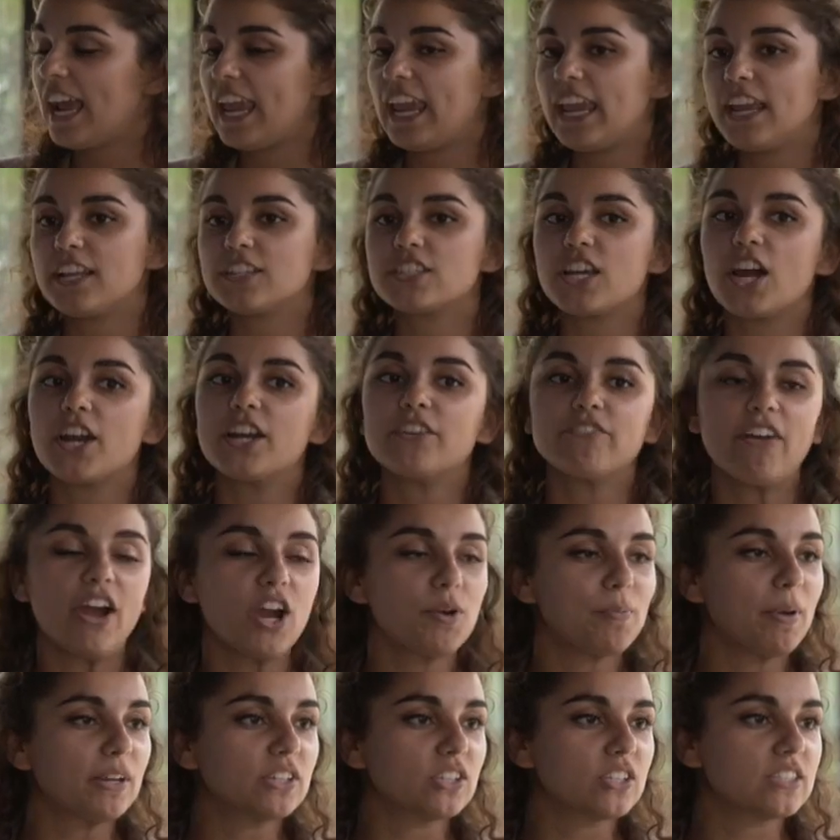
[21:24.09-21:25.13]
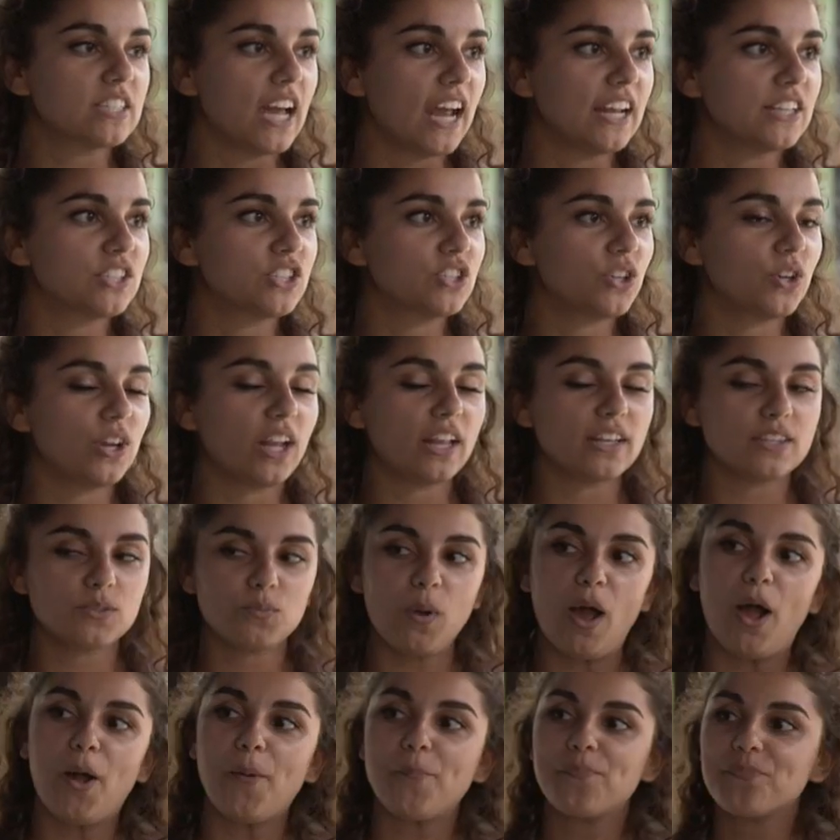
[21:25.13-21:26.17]
And our environmental science students,
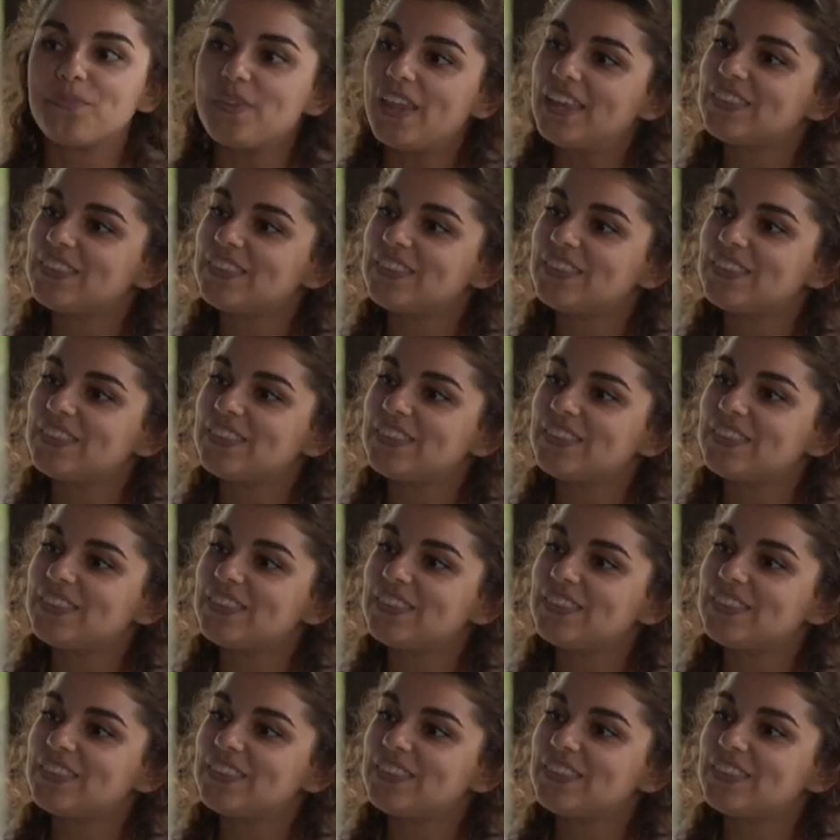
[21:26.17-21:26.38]
well,